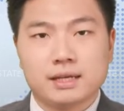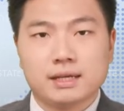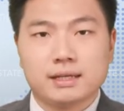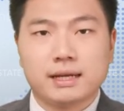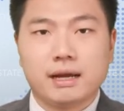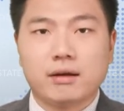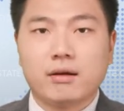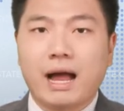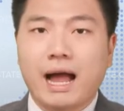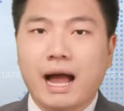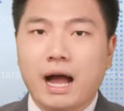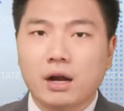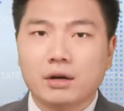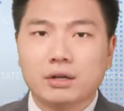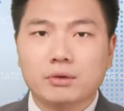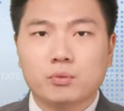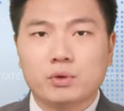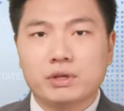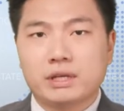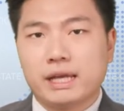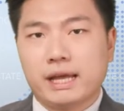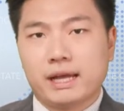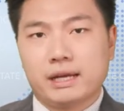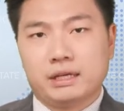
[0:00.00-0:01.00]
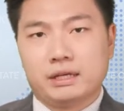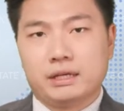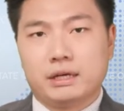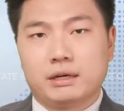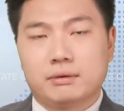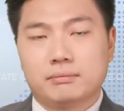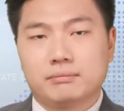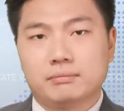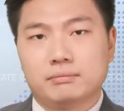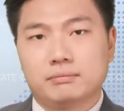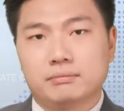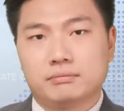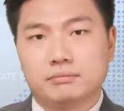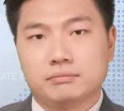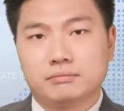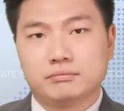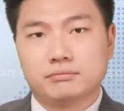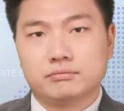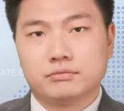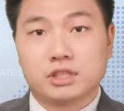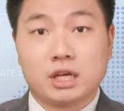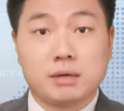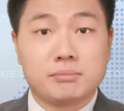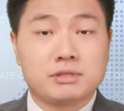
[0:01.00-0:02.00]
Now, how did we get here?
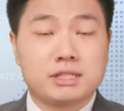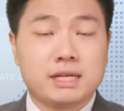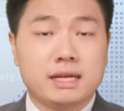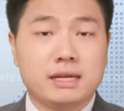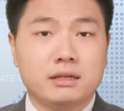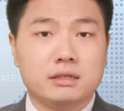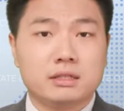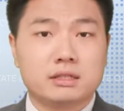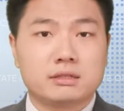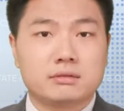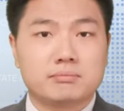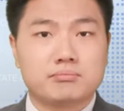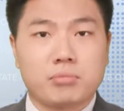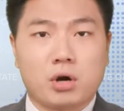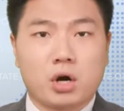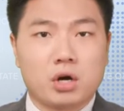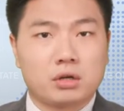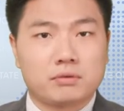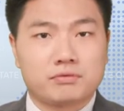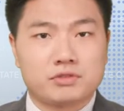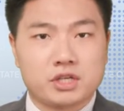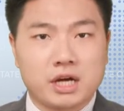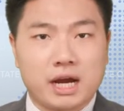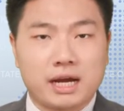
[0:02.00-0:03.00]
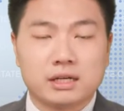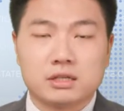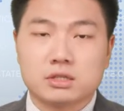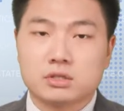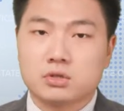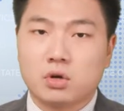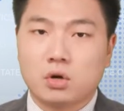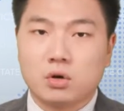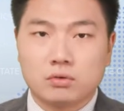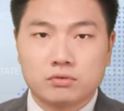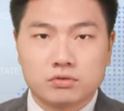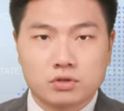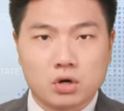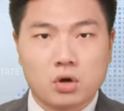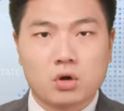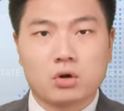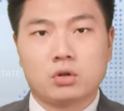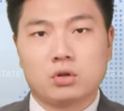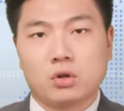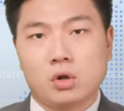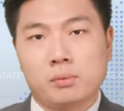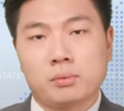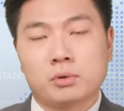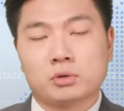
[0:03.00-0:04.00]
Some say it's part of China's overall
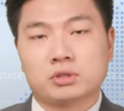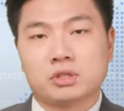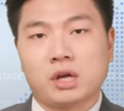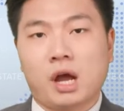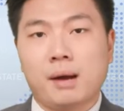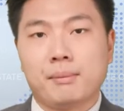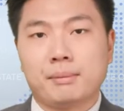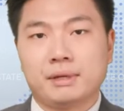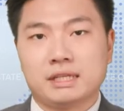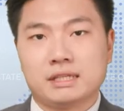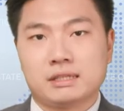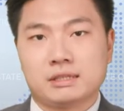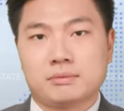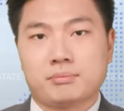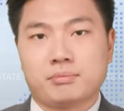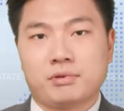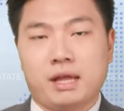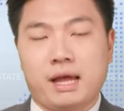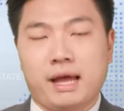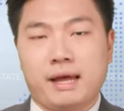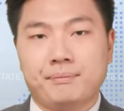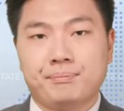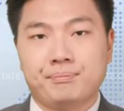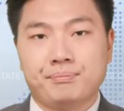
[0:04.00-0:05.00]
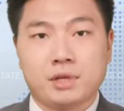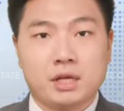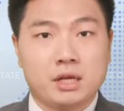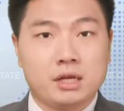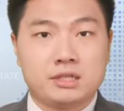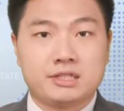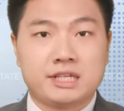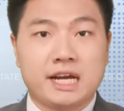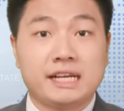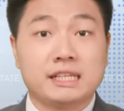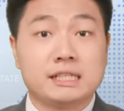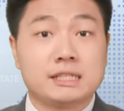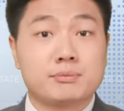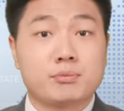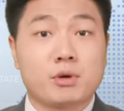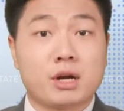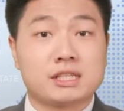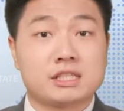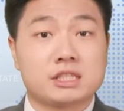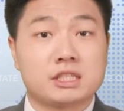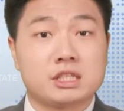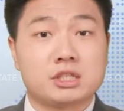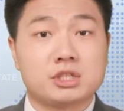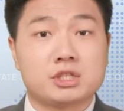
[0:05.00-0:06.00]
global dominance plan. Chinese
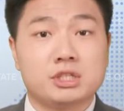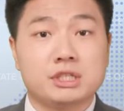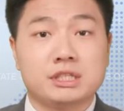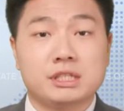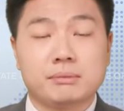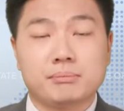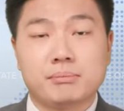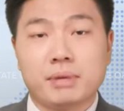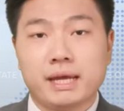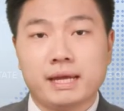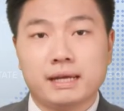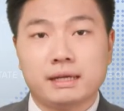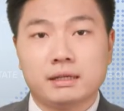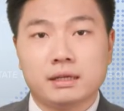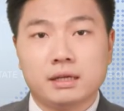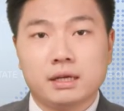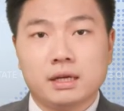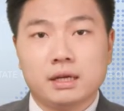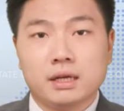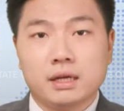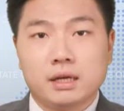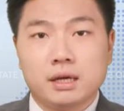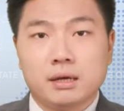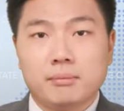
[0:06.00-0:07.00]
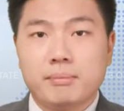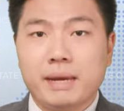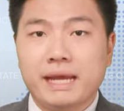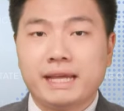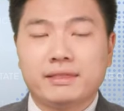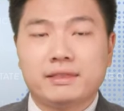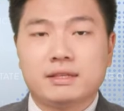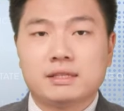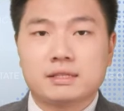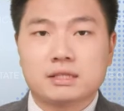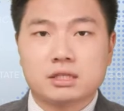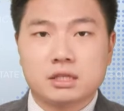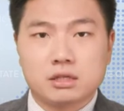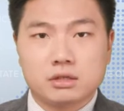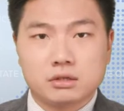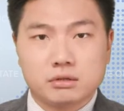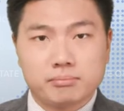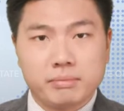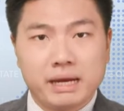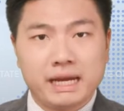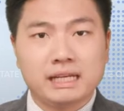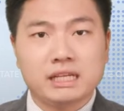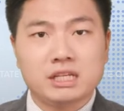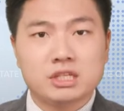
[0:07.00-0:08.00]
President Xi Jinping made this
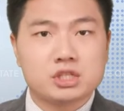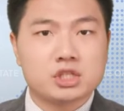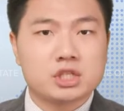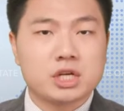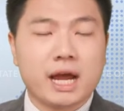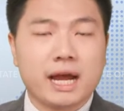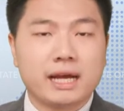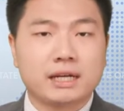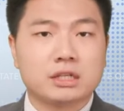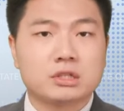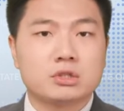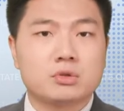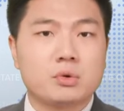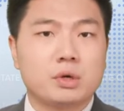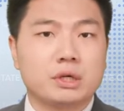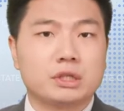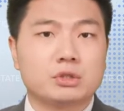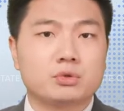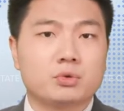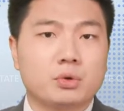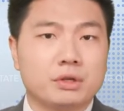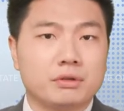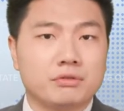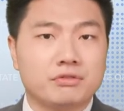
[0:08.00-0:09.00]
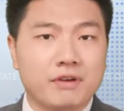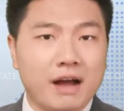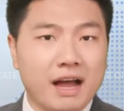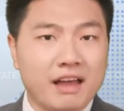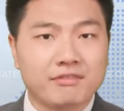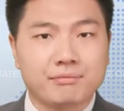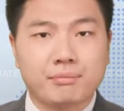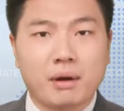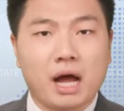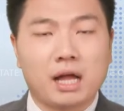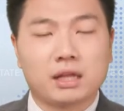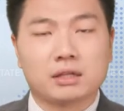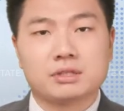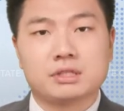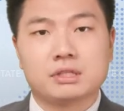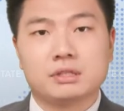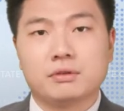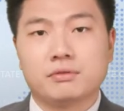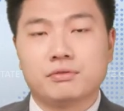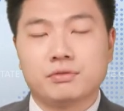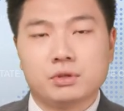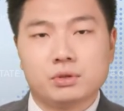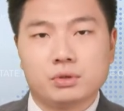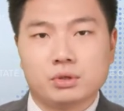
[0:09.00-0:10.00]
Made in China 2025 policy
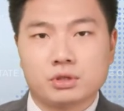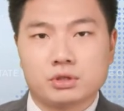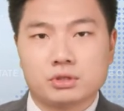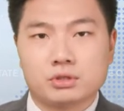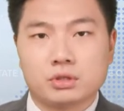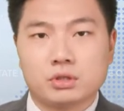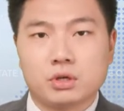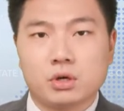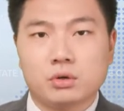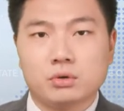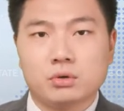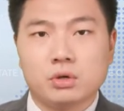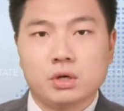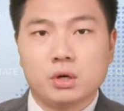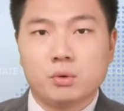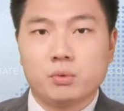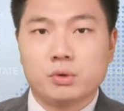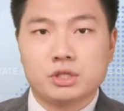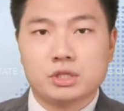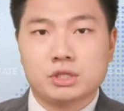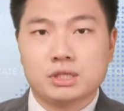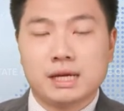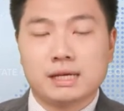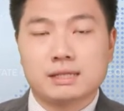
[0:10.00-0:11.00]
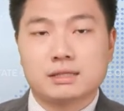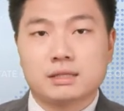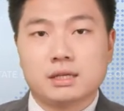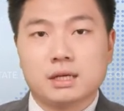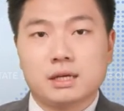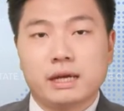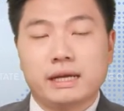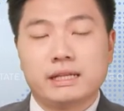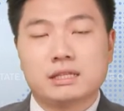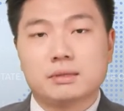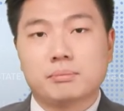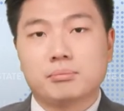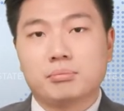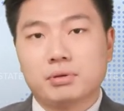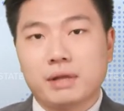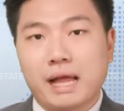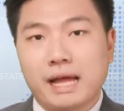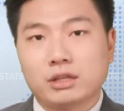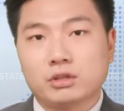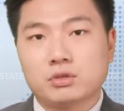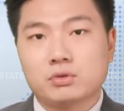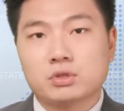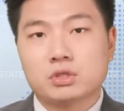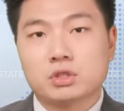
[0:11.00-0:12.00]
a few years ago, which says it's a
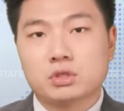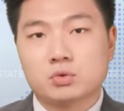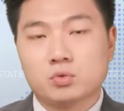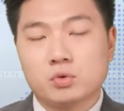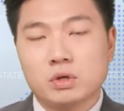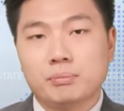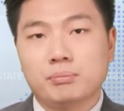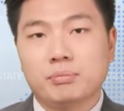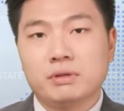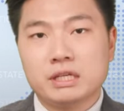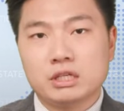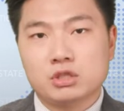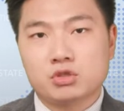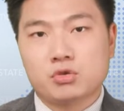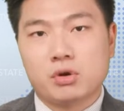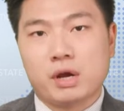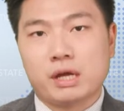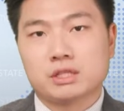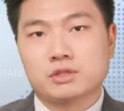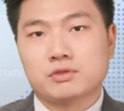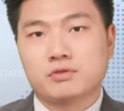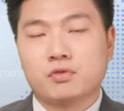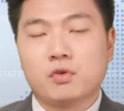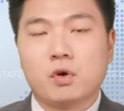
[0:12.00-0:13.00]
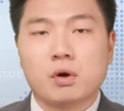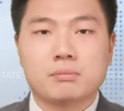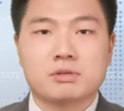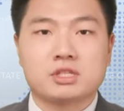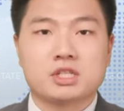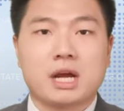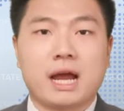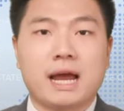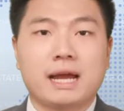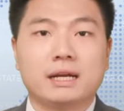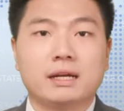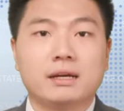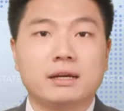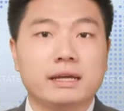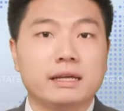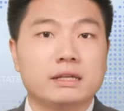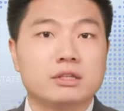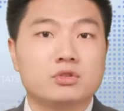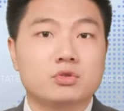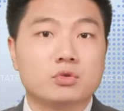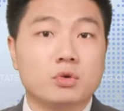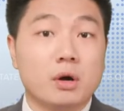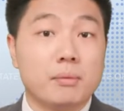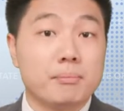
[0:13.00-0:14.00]
plan to sweepily transform China
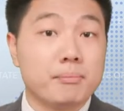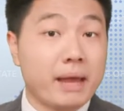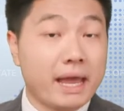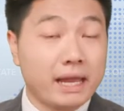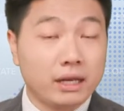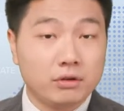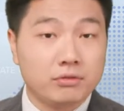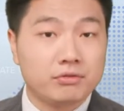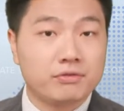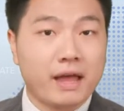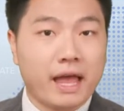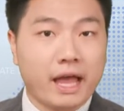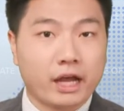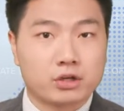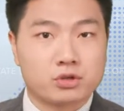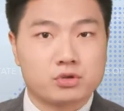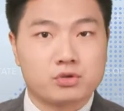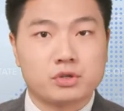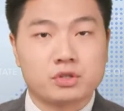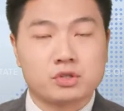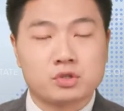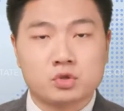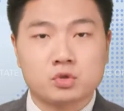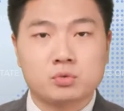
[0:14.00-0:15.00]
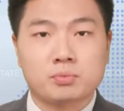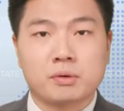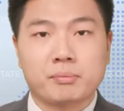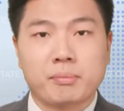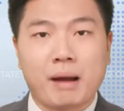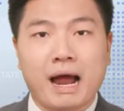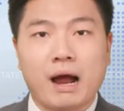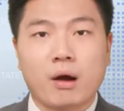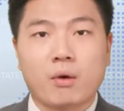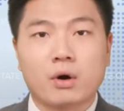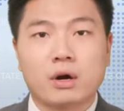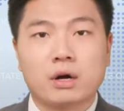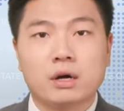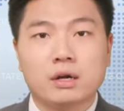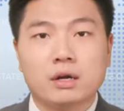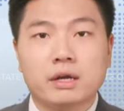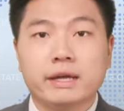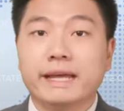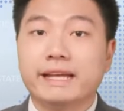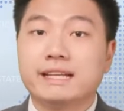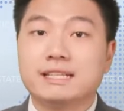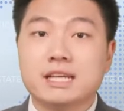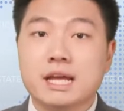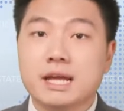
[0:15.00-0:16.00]
into a manufacturing superpower
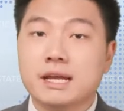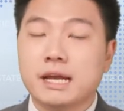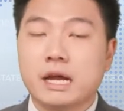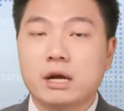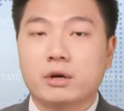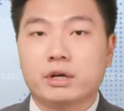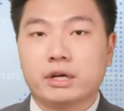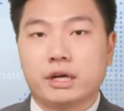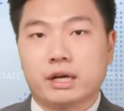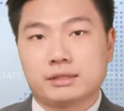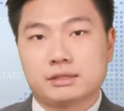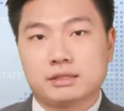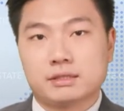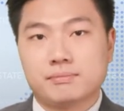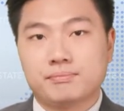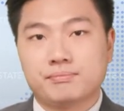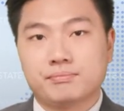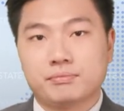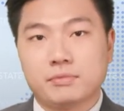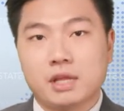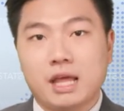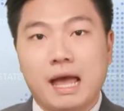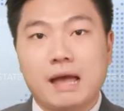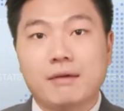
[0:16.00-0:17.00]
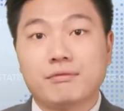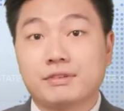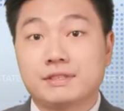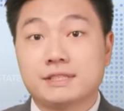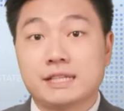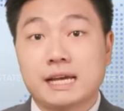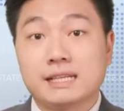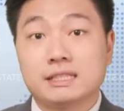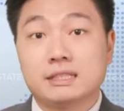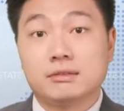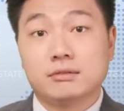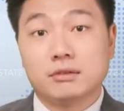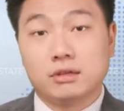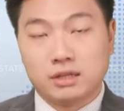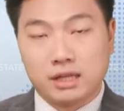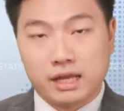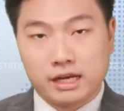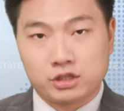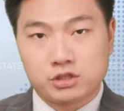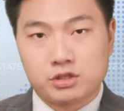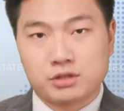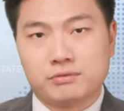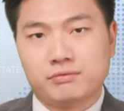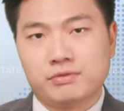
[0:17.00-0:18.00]
in 10 areas, emphasizing
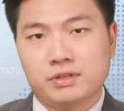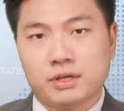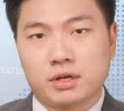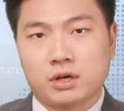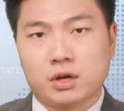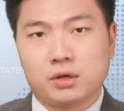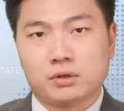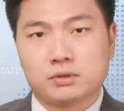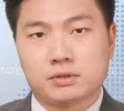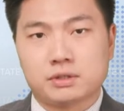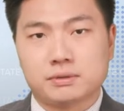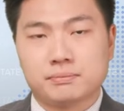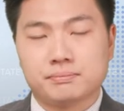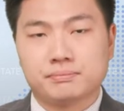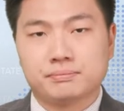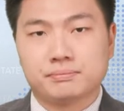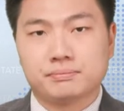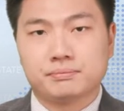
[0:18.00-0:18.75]
electric vehicles.